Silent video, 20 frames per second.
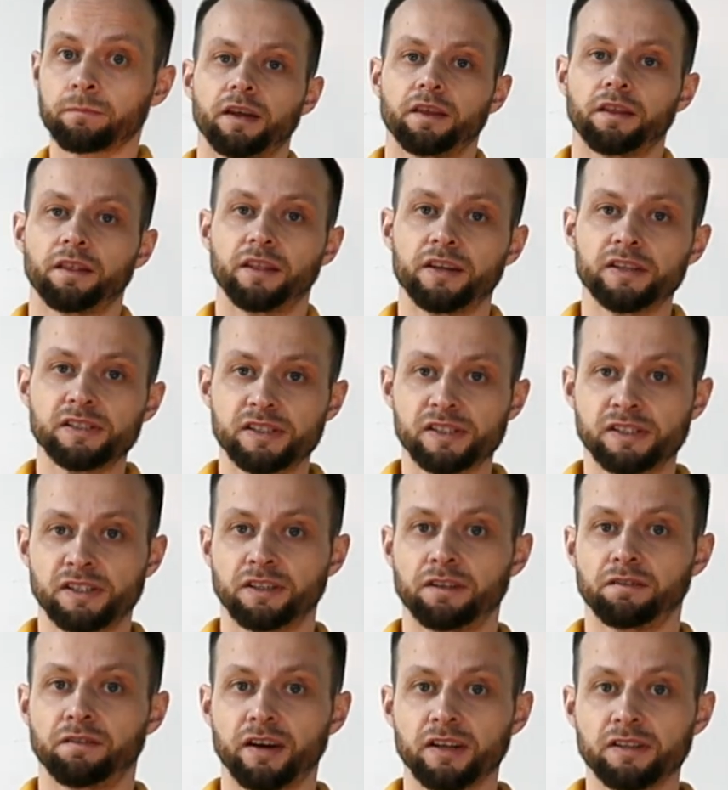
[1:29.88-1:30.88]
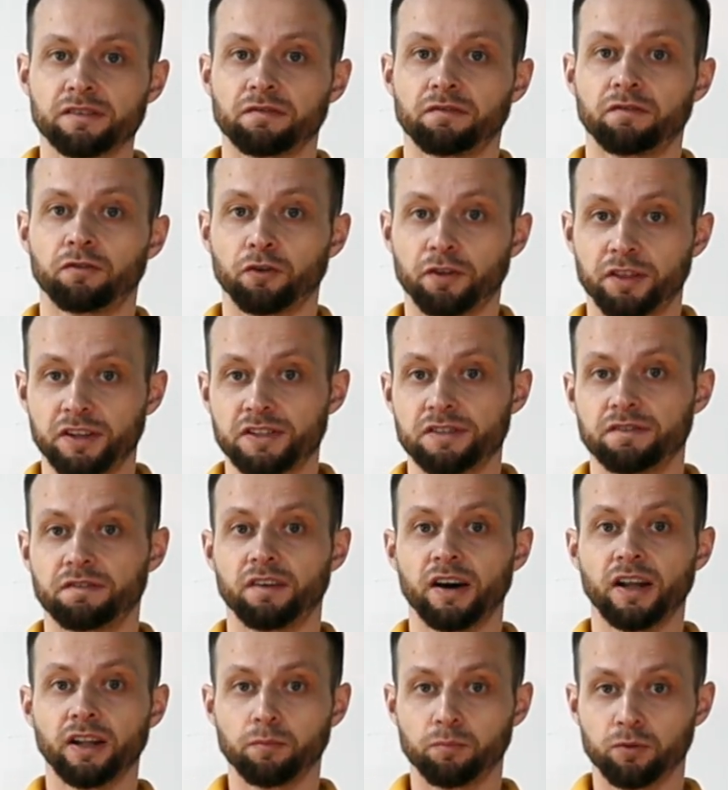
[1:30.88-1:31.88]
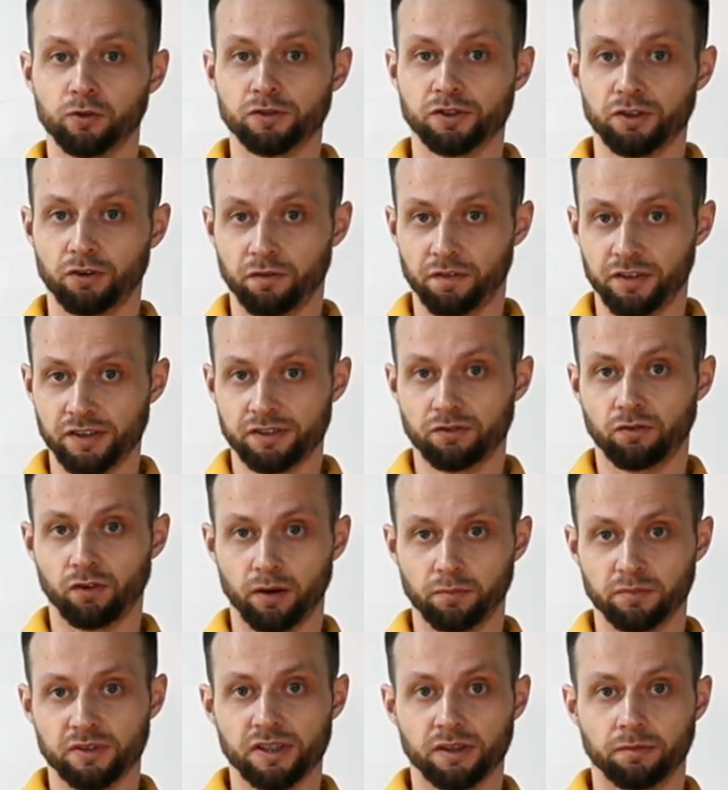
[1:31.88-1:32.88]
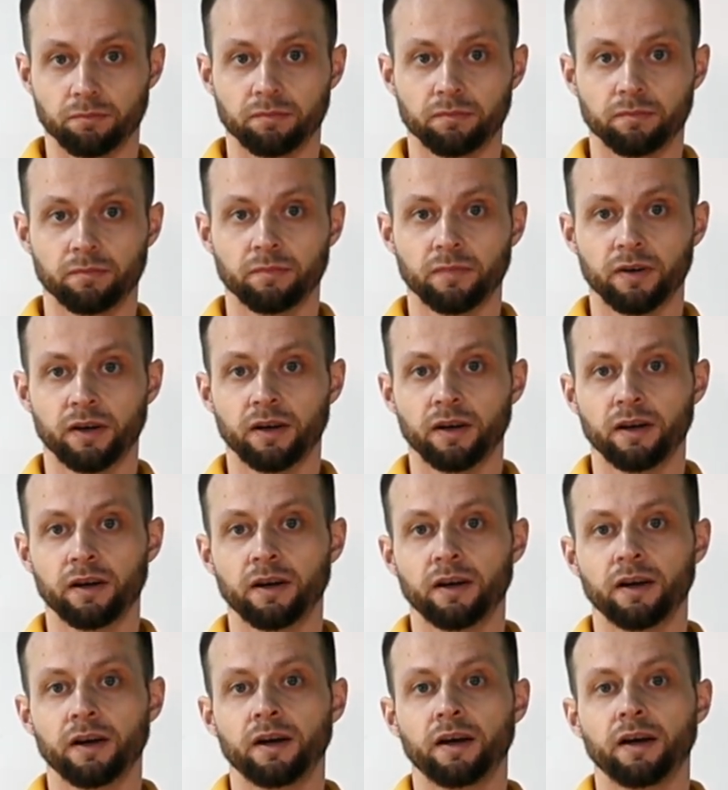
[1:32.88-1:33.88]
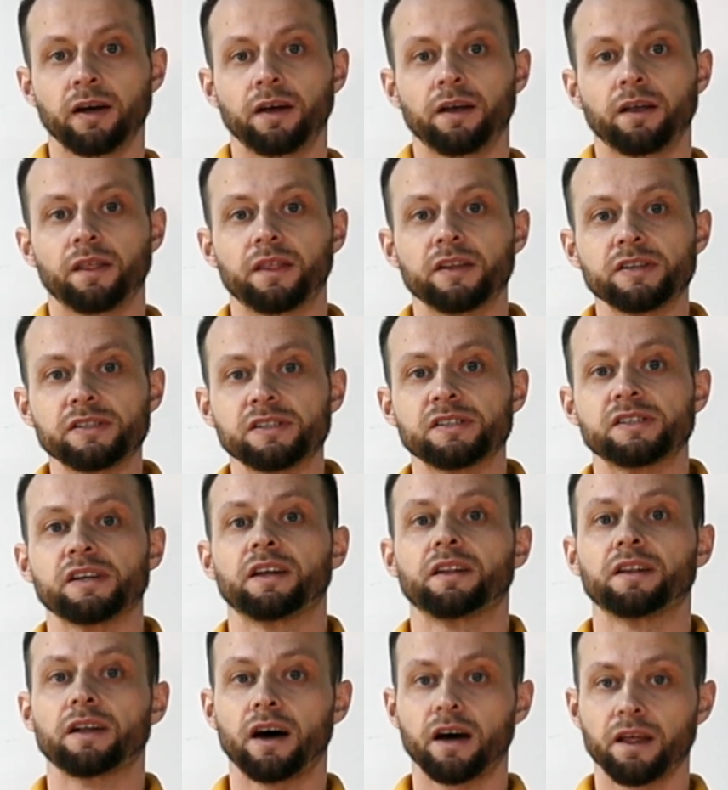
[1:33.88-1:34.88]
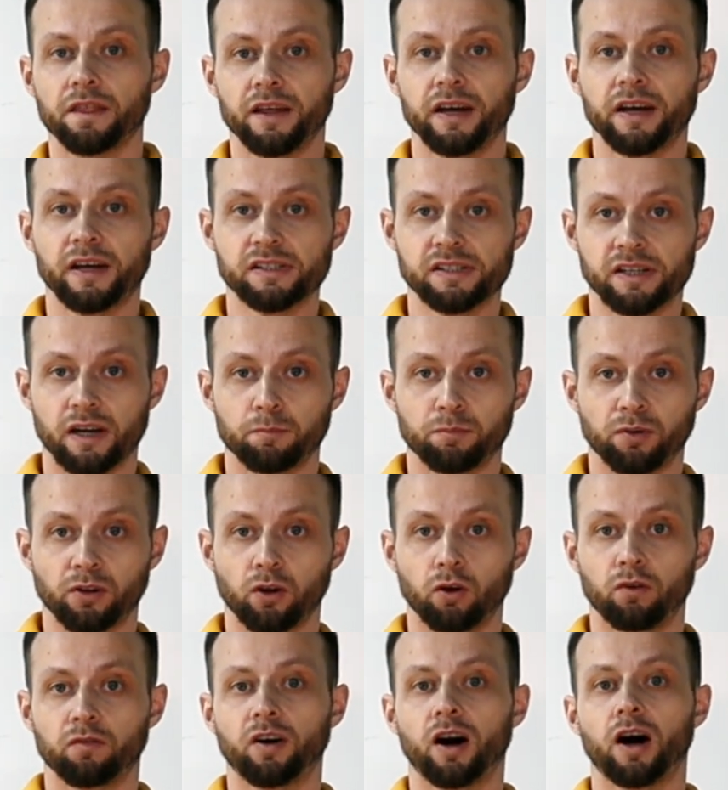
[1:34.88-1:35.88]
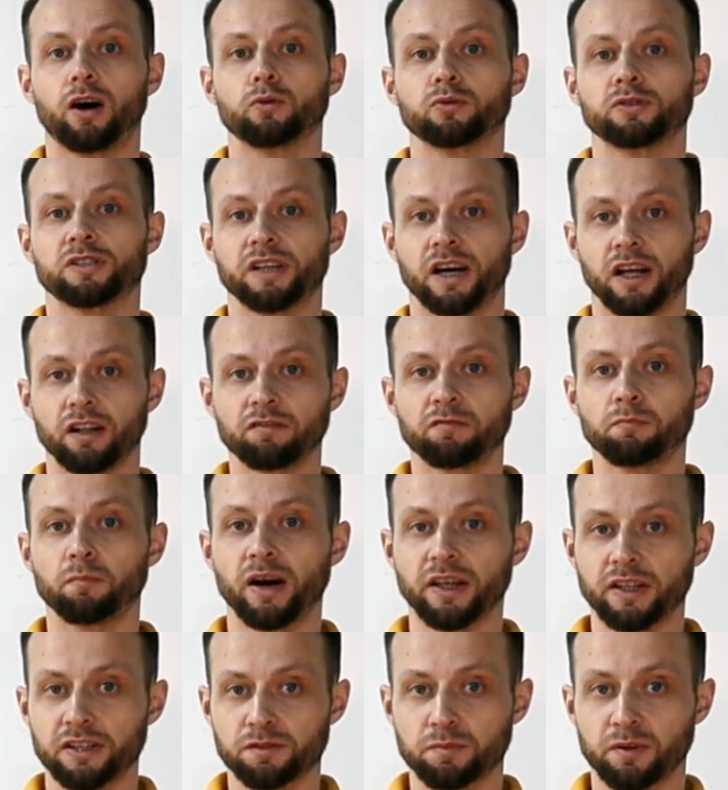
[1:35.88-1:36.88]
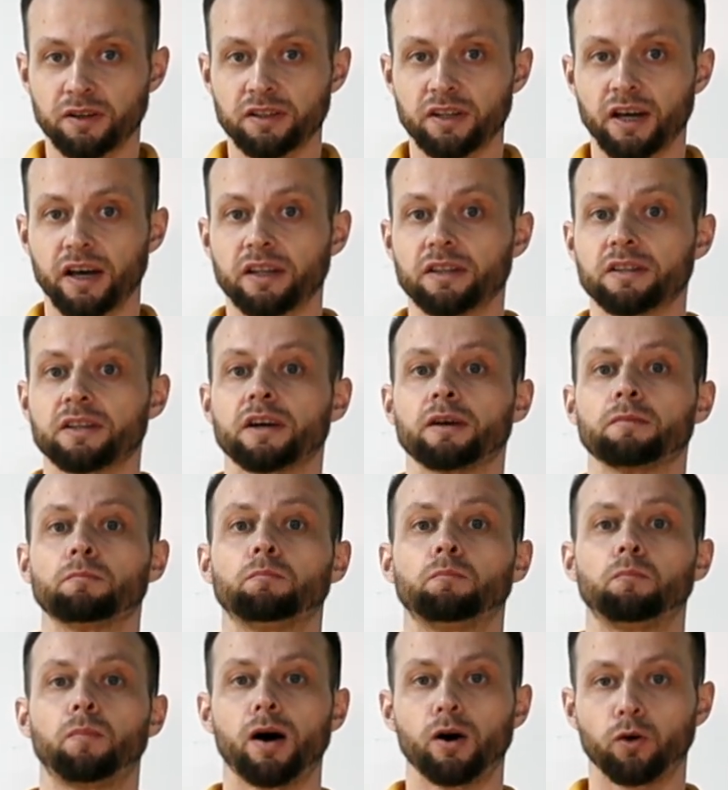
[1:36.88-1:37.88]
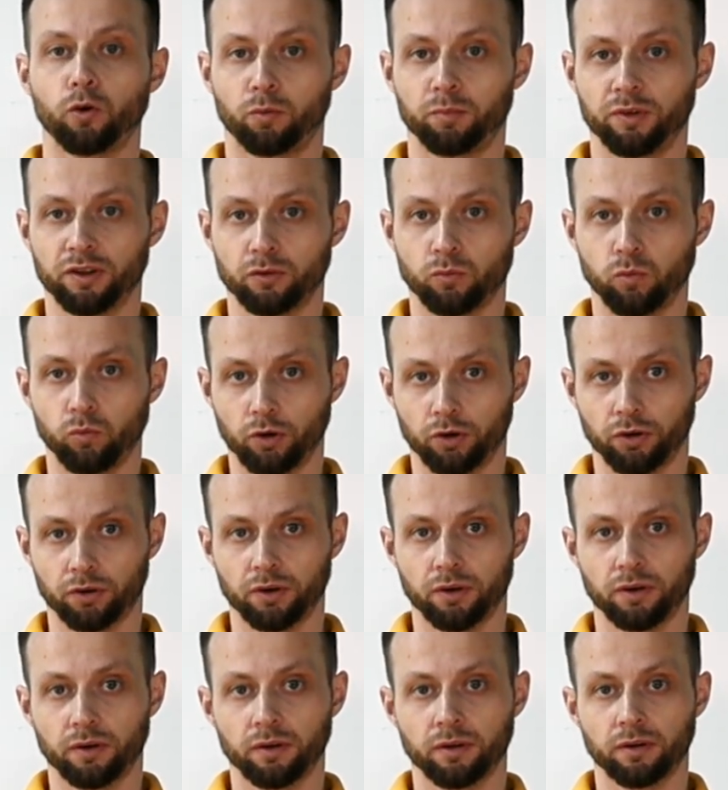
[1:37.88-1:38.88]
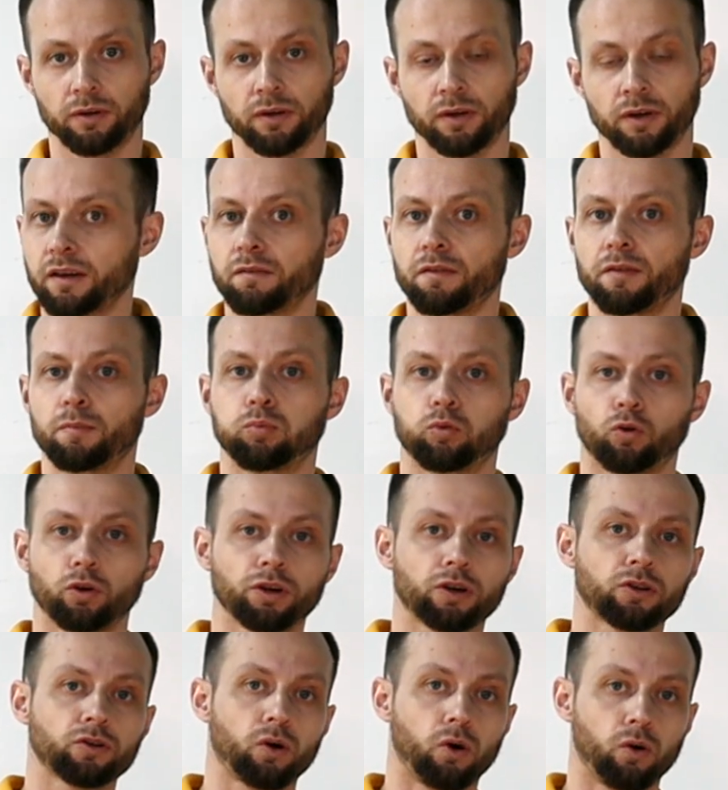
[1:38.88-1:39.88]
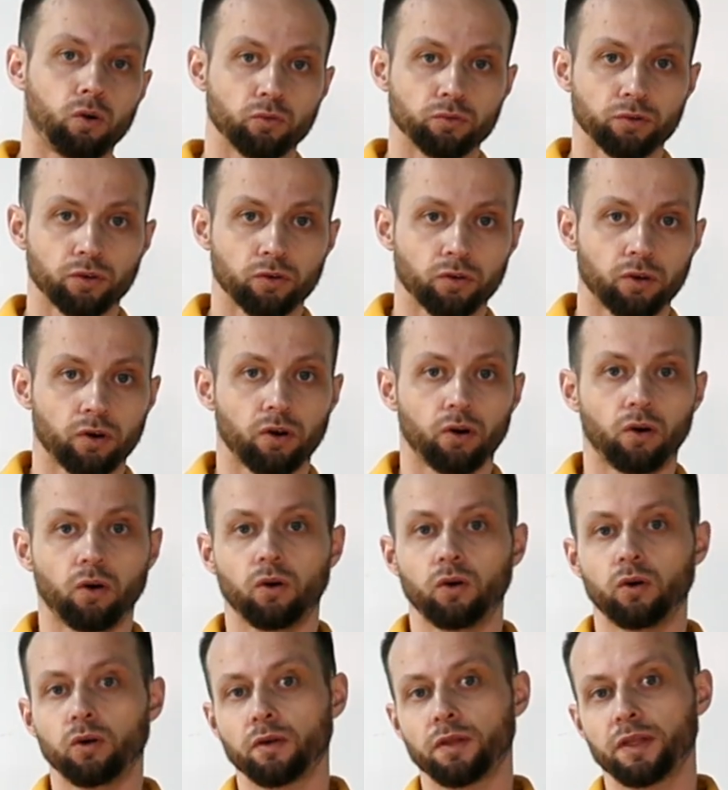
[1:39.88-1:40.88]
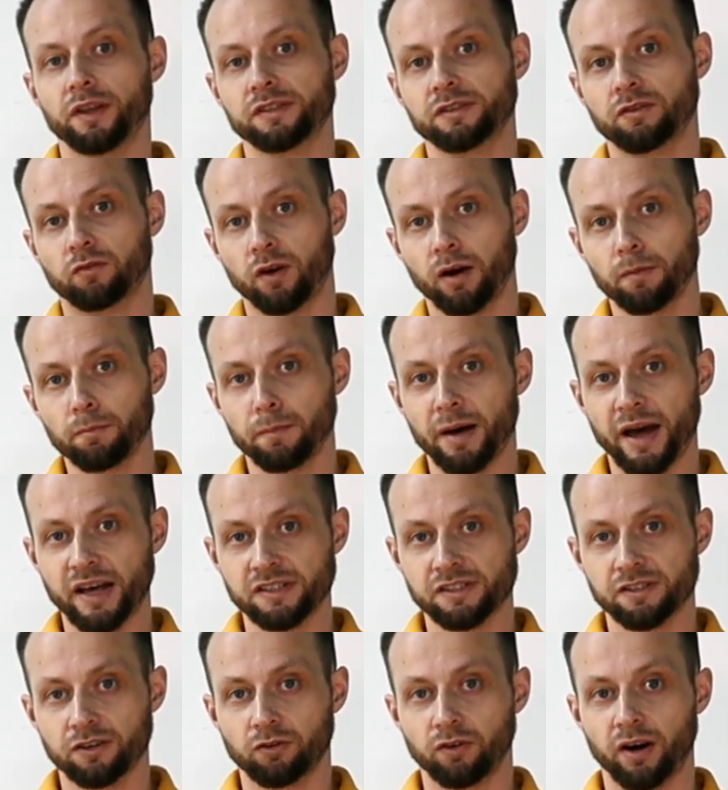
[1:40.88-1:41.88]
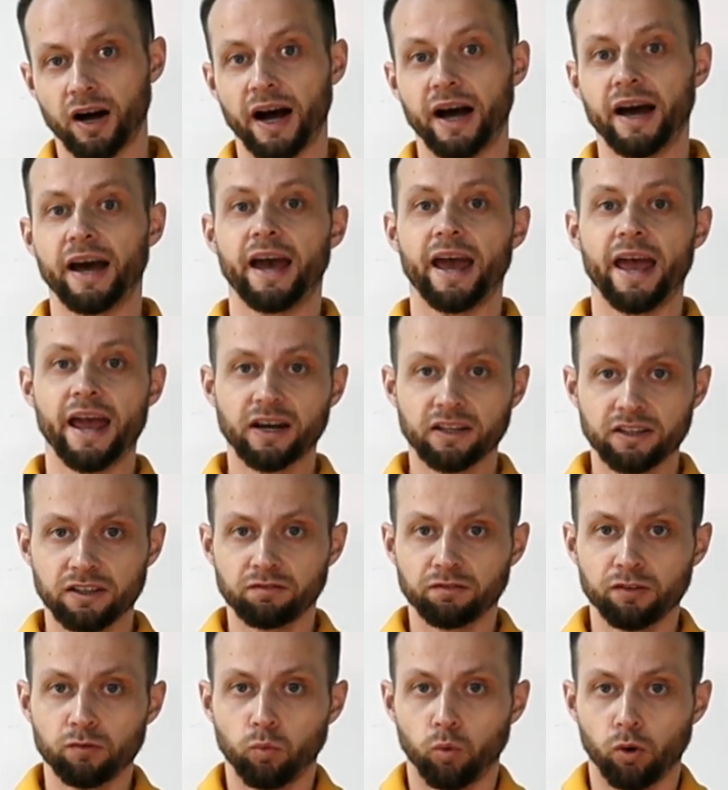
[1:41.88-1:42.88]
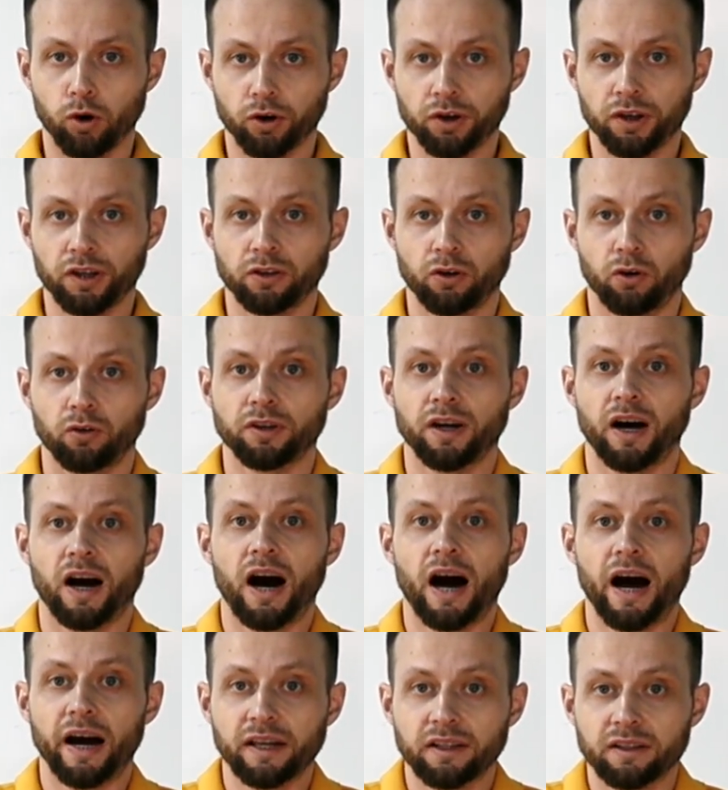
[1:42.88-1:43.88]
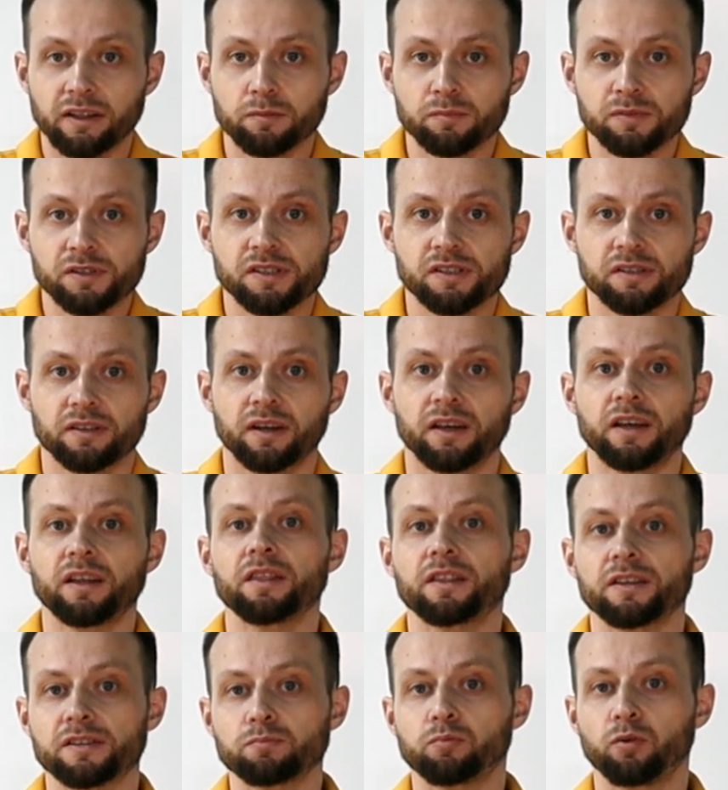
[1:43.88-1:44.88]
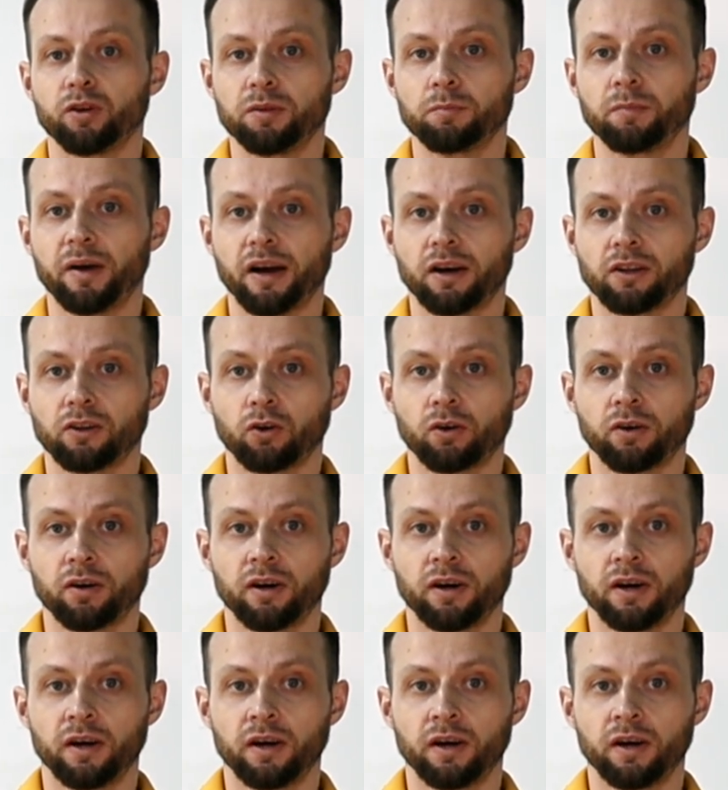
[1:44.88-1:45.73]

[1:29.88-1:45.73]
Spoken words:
This is an event for the developers of the Scrum team. This is another example of how self-management and empowerment work. If the product owner or the Scrum Master are actively working on items in the sprint backlog,